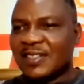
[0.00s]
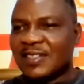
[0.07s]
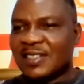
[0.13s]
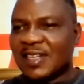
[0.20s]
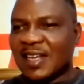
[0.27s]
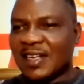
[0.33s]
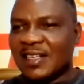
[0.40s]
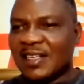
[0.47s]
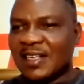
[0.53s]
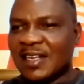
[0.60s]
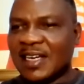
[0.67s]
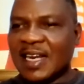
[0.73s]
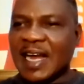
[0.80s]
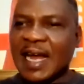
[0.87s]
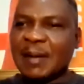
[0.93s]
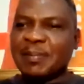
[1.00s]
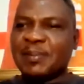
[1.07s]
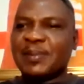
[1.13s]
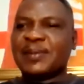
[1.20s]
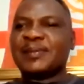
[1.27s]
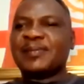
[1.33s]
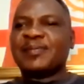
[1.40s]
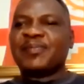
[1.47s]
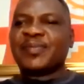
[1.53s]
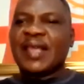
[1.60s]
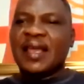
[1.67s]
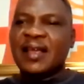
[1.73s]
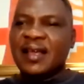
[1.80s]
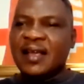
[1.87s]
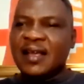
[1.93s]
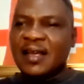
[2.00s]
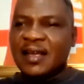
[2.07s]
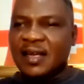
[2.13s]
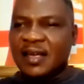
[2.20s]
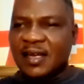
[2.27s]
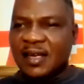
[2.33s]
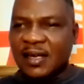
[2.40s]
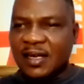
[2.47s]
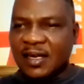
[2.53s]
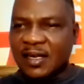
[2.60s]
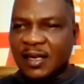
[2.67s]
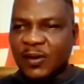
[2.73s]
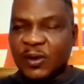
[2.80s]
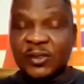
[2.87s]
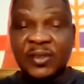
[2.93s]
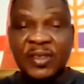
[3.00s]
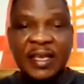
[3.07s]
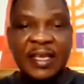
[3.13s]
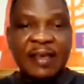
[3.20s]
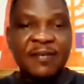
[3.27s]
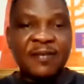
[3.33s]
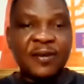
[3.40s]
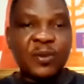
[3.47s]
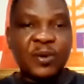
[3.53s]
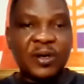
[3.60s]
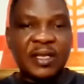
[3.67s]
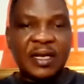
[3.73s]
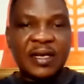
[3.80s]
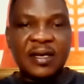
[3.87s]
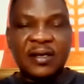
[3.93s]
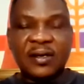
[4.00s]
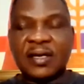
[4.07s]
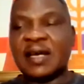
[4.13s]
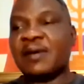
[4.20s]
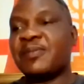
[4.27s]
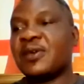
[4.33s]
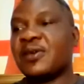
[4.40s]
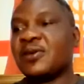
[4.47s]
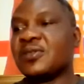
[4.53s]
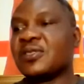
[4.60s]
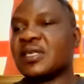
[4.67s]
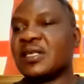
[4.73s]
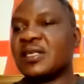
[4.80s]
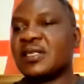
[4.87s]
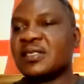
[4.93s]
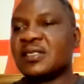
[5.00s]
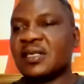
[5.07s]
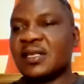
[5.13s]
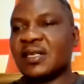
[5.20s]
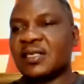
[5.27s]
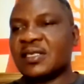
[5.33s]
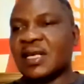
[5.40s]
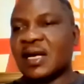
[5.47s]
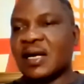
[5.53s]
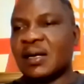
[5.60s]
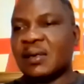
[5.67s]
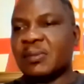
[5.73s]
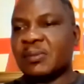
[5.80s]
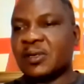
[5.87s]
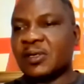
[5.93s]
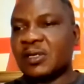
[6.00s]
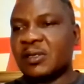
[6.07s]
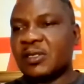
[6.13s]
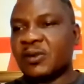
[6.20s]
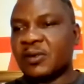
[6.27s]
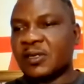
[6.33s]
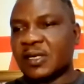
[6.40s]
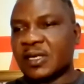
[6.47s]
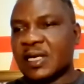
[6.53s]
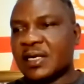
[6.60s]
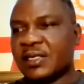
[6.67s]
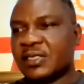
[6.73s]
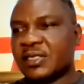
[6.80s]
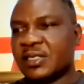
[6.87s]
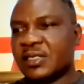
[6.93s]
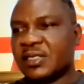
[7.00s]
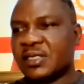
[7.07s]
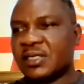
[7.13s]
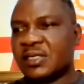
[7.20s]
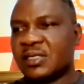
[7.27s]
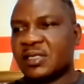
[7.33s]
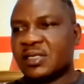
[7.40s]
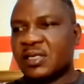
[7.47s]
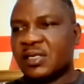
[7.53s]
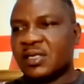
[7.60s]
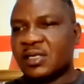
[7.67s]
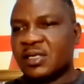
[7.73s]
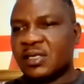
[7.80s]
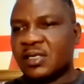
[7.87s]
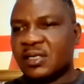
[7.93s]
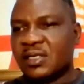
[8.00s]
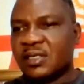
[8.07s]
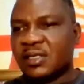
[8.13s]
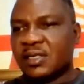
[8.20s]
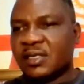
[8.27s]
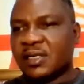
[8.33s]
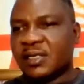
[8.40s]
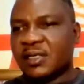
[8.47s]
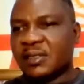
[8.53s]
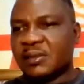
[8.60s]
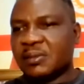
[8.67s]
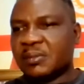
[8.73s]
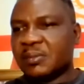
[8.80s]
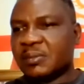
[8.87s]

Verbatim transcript: standing in the gap. And I want to thank everyone that the Lord has been using in these uh, morning declarations. Uh,